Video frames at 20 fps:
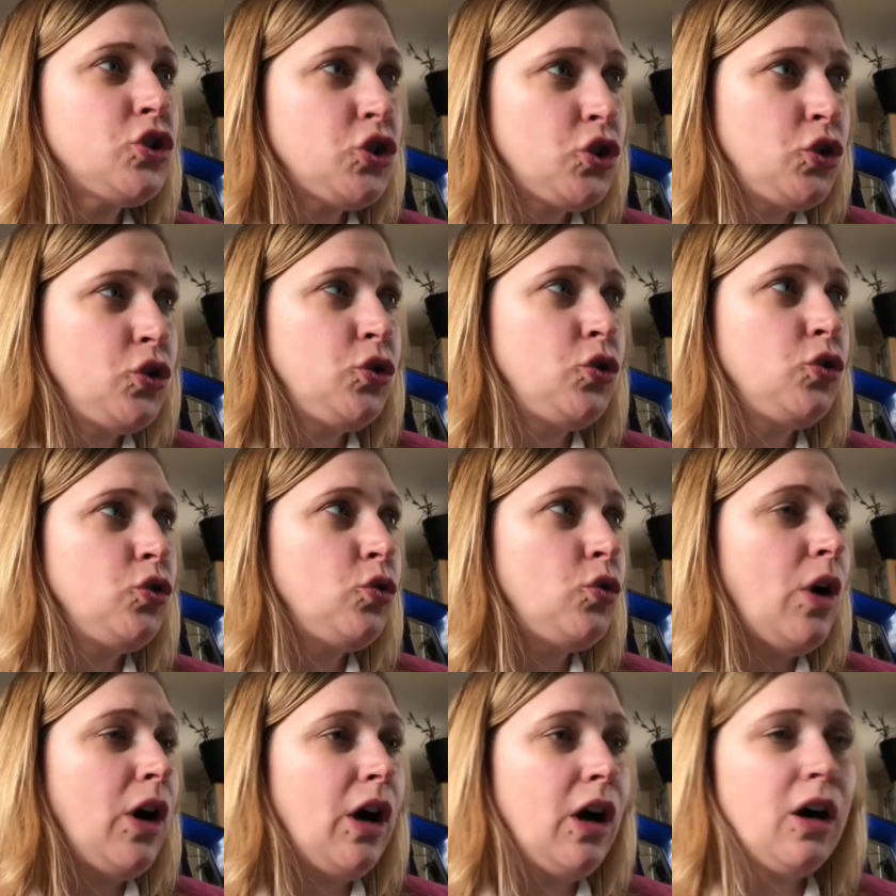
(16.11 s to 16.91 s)

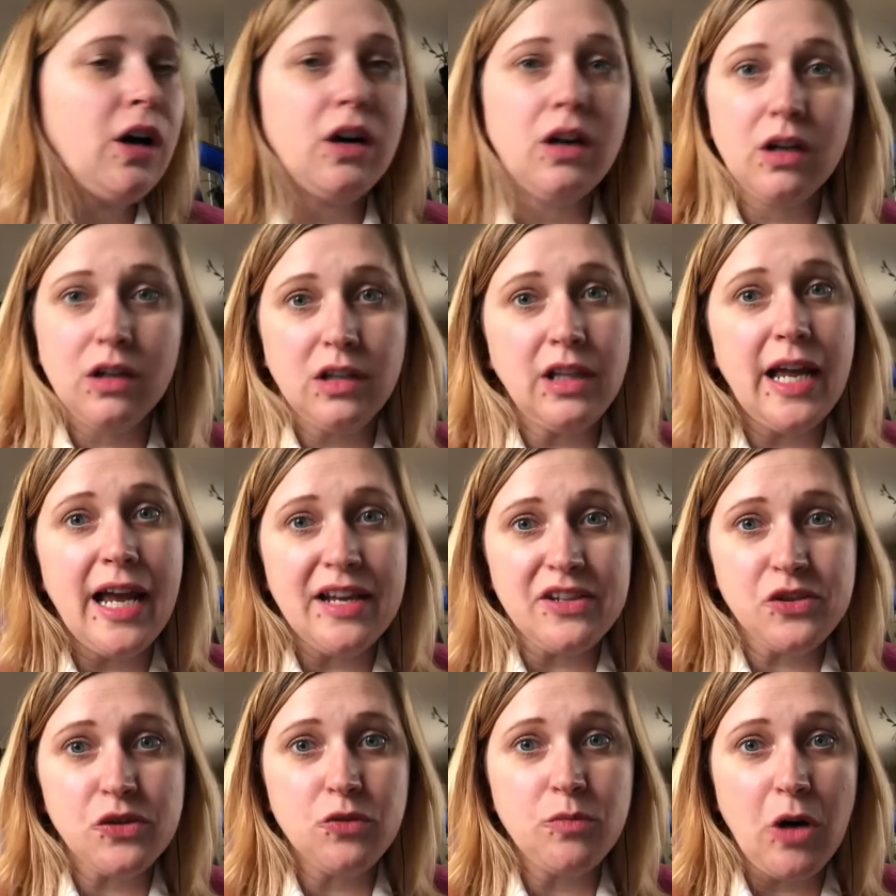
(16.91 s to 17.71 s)
to our
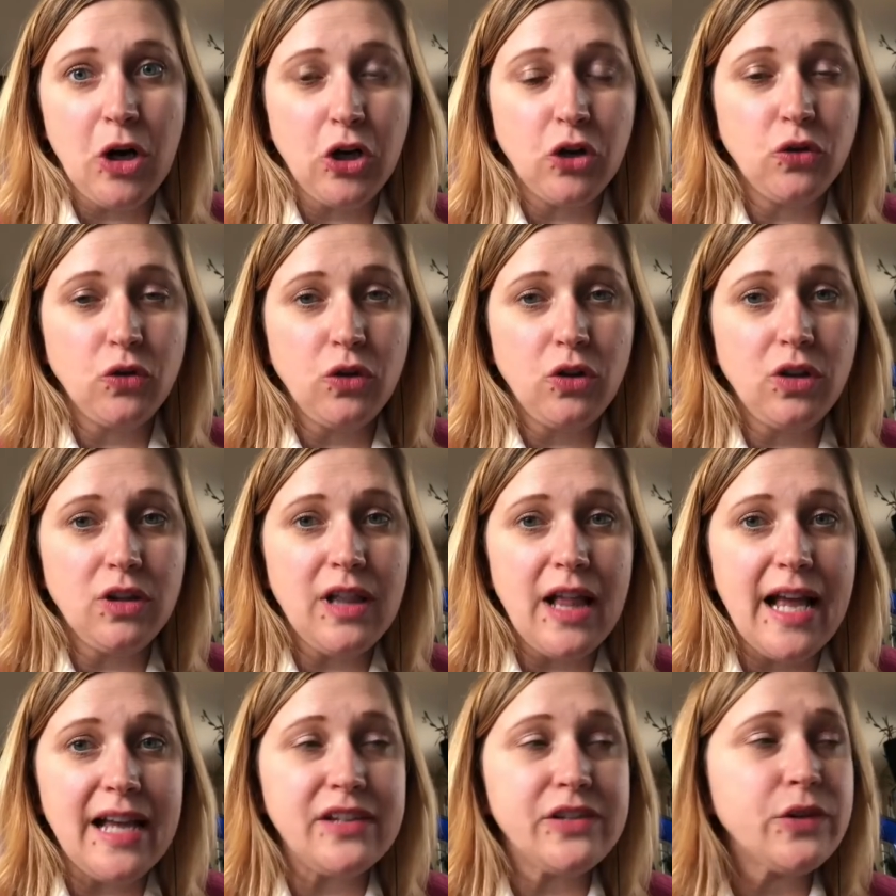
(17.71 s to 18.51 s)
classroom, our Google
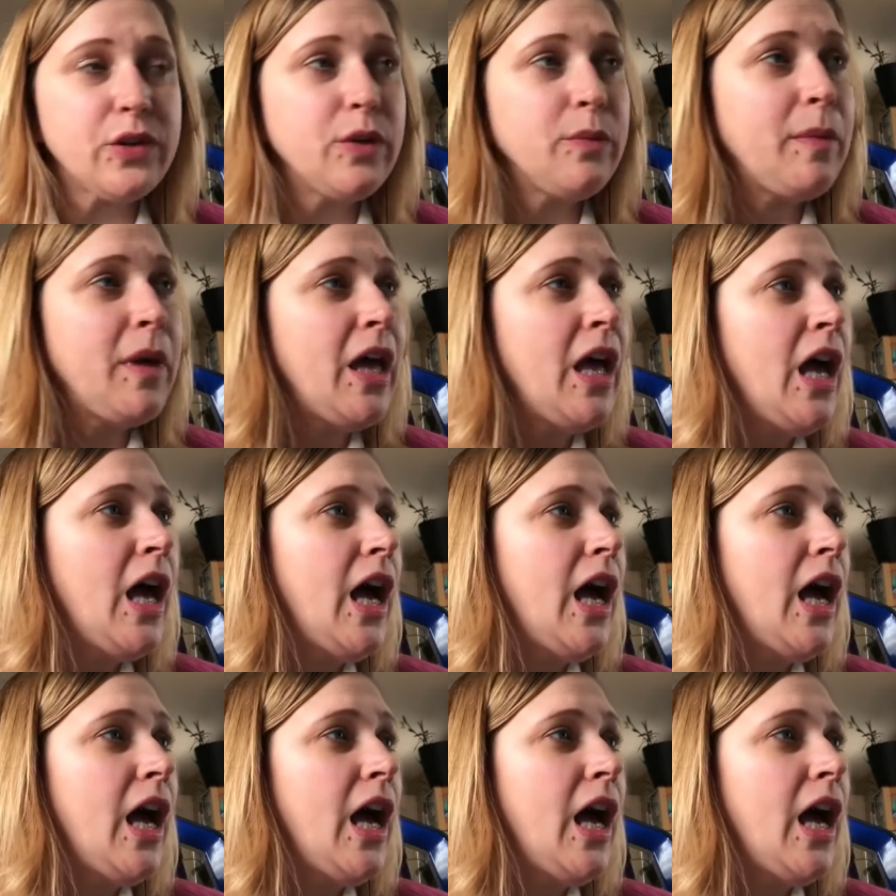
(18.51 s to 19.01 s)
Classroom,